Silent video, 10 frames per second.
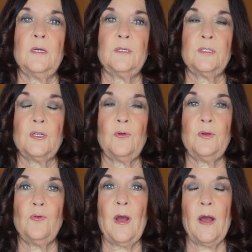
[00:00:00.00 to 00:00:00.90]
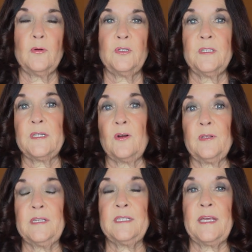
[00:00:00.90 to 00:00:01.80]
show you how to
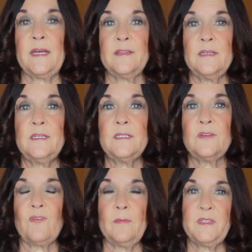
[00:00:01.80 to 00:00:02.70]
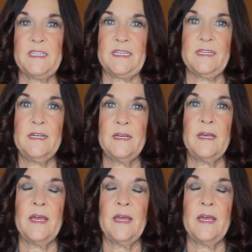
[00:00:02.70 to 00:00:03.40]
start Lisianthus from seed,